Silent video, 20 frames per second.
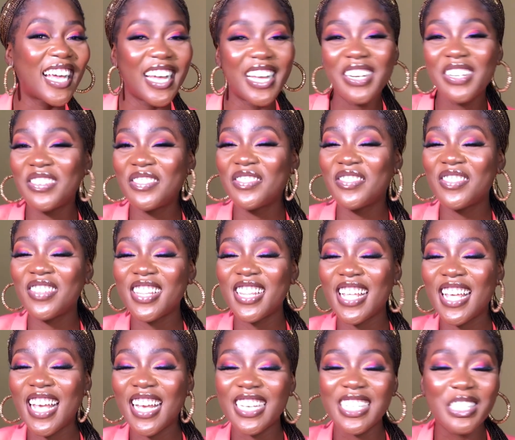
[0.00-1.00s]
kind of
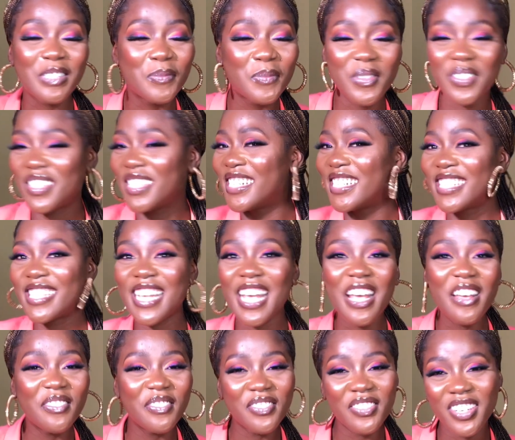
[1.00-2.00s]
experience
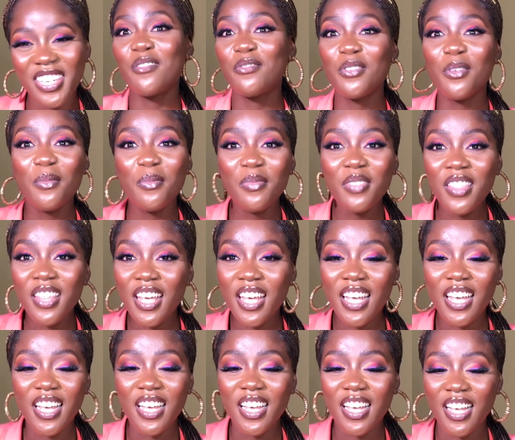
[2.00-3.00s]
ever. And from
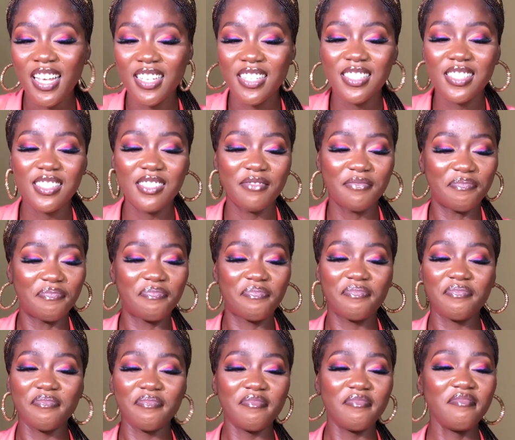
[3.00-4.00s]
there, guys,
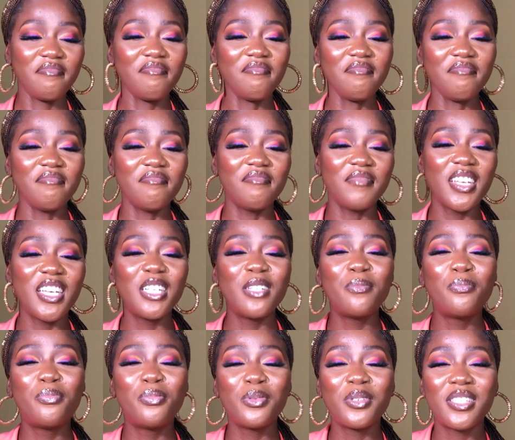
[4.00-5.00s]

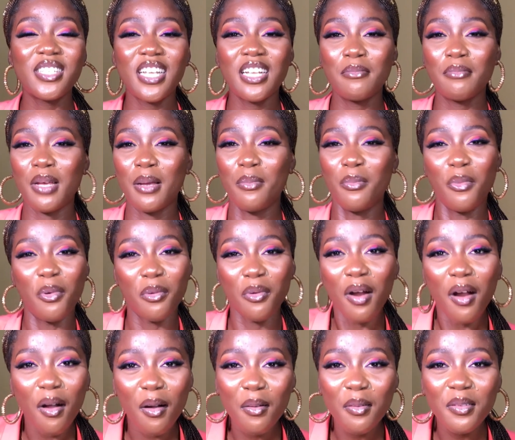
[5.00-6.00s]
it boosted my
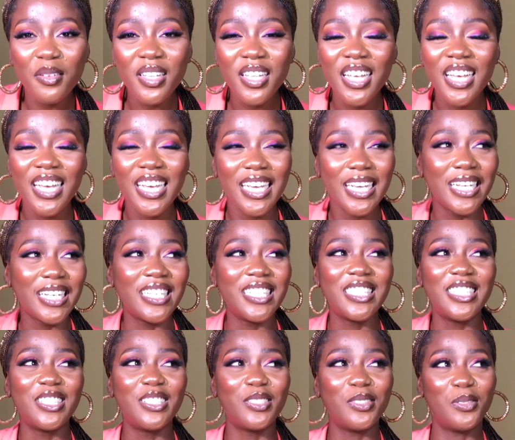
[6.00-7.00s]
morale
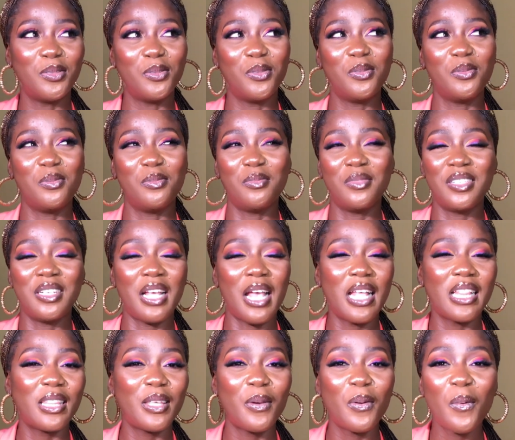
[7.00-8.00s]
in
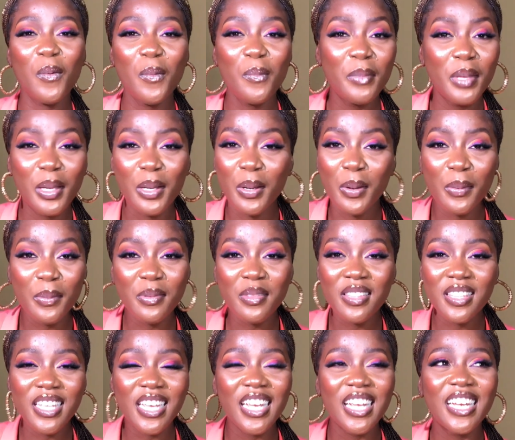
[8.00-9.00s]
the whole makeup
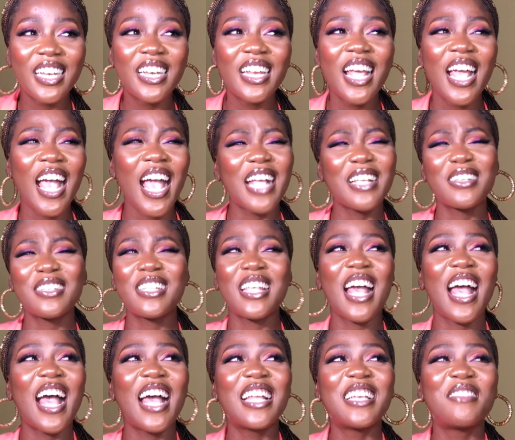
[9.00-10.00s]
thing. I just
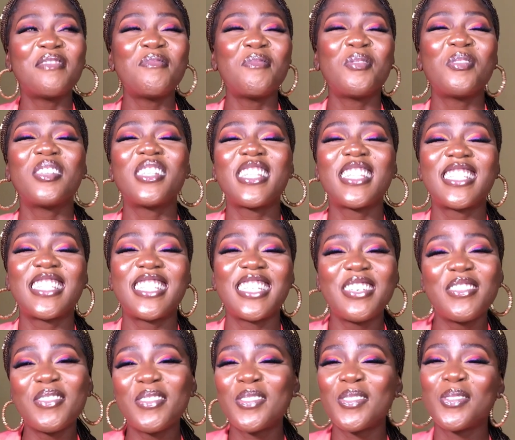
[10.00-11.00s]
had more
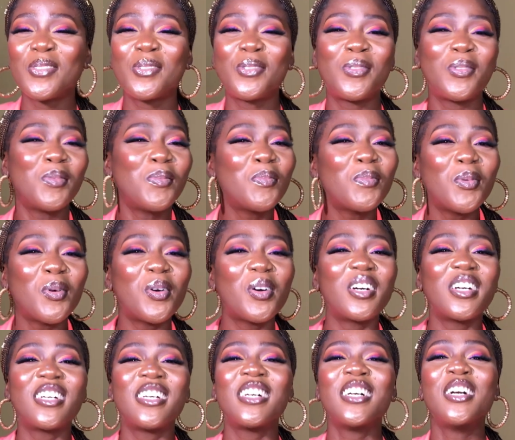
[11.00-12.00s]
zeal to do
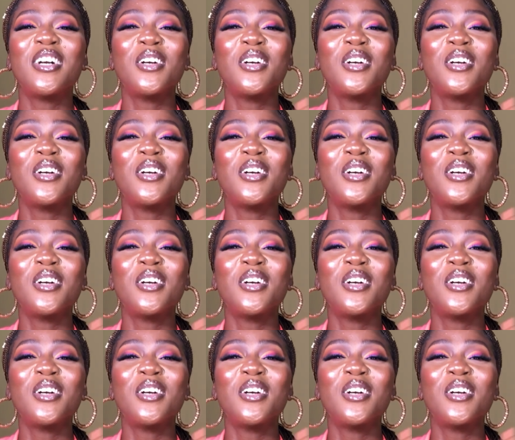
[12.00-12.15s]
more,